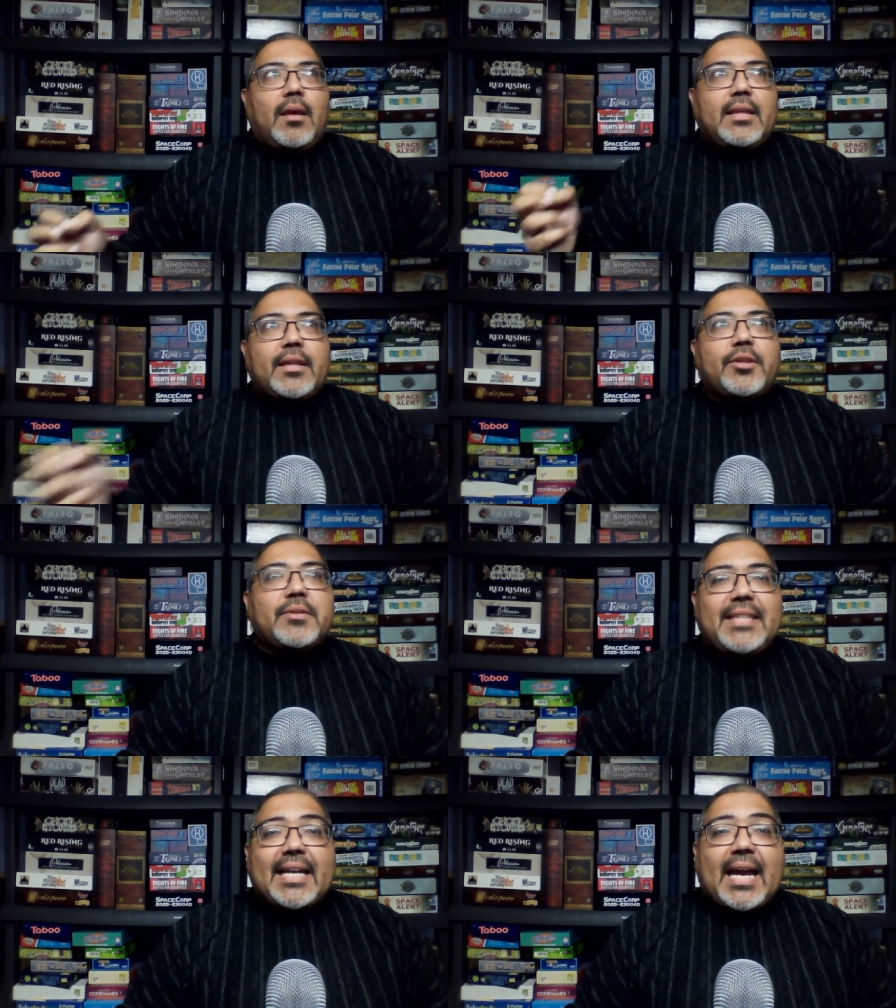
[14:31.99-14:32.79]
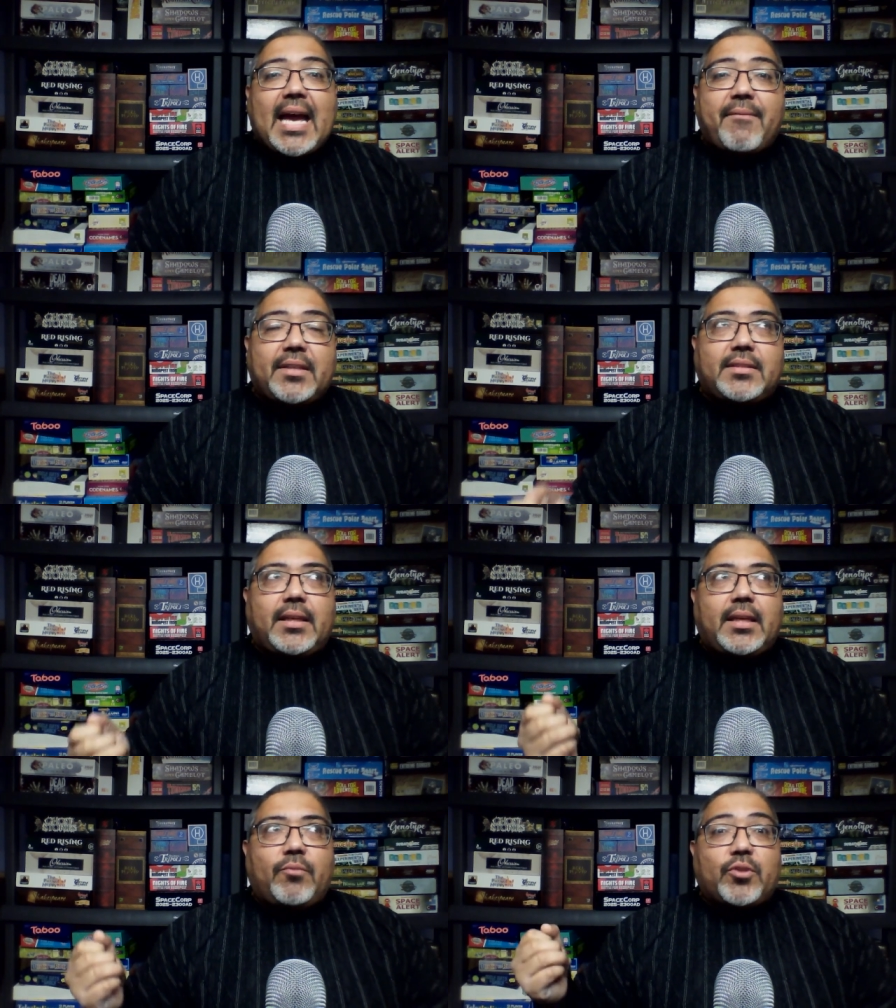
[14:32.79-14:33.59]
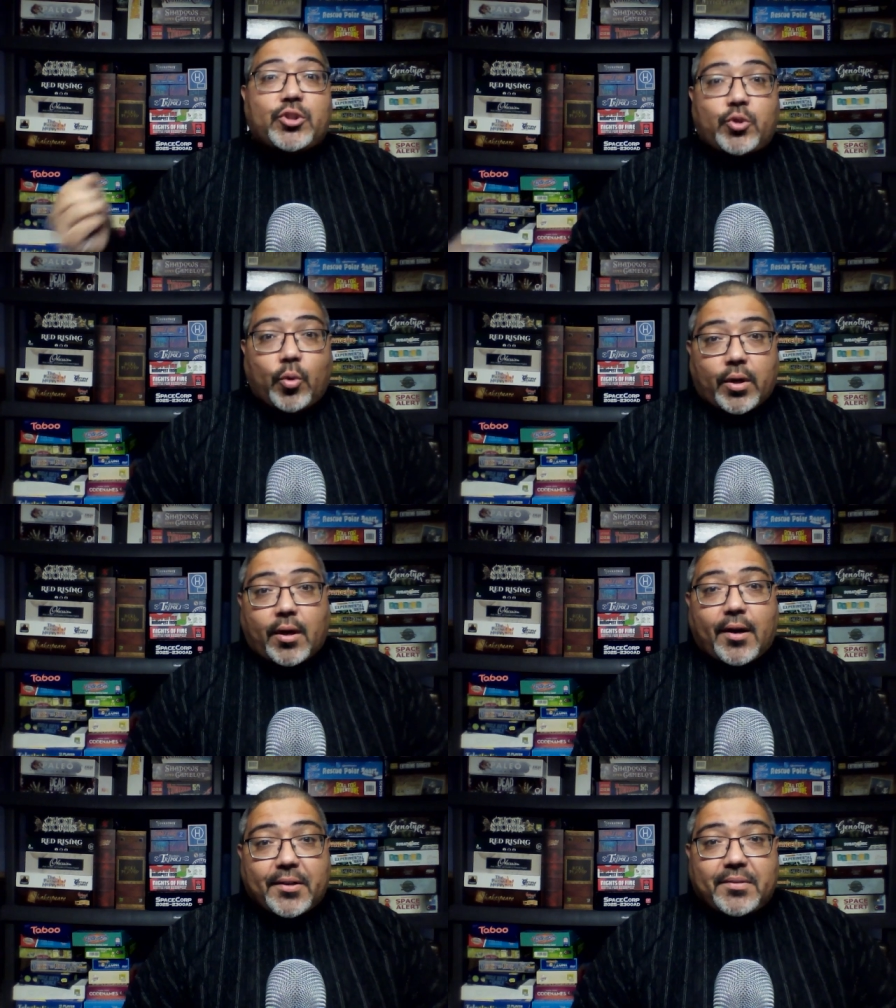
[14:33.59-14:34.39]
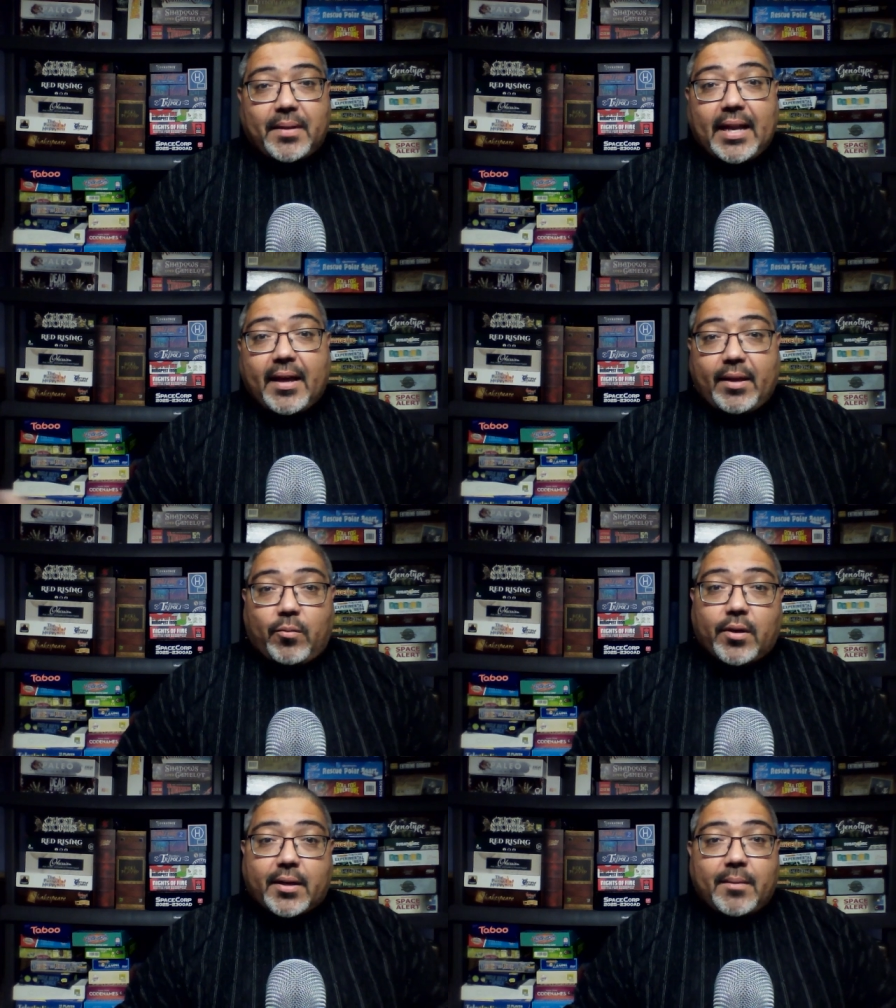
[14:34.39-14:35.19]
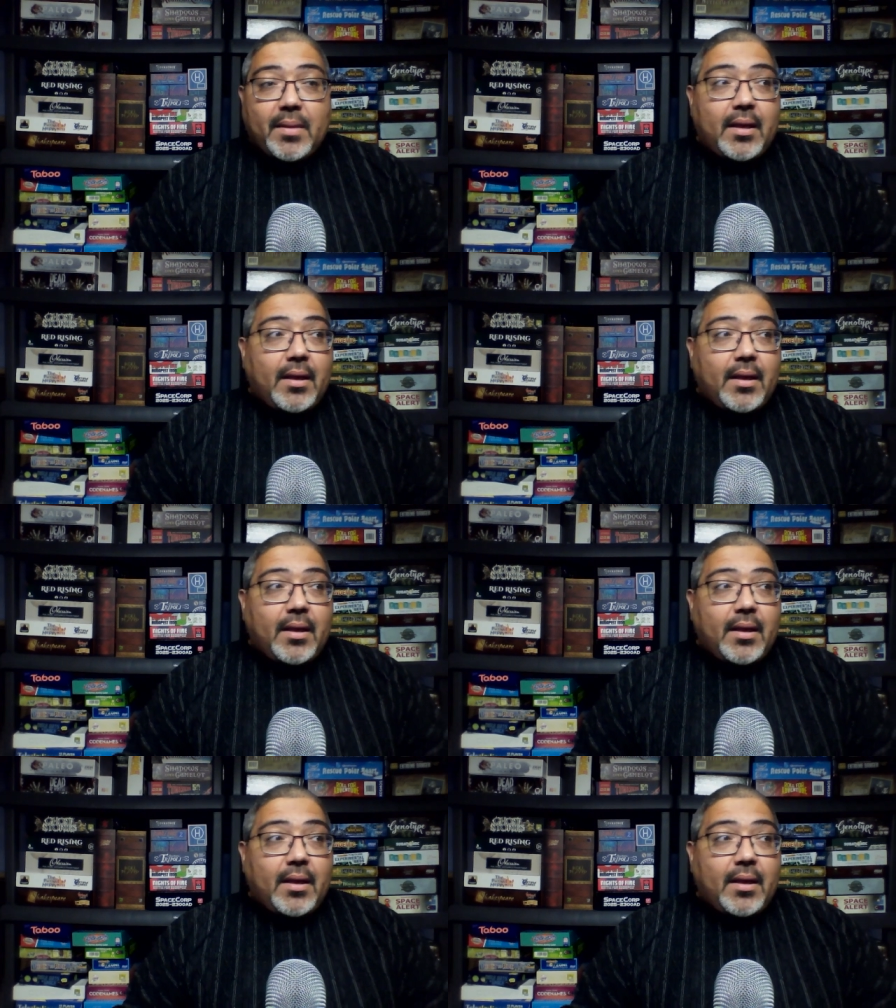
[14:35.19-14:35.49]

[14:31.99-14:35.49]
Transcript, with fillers: The other critique I have is the restore cards and how they work.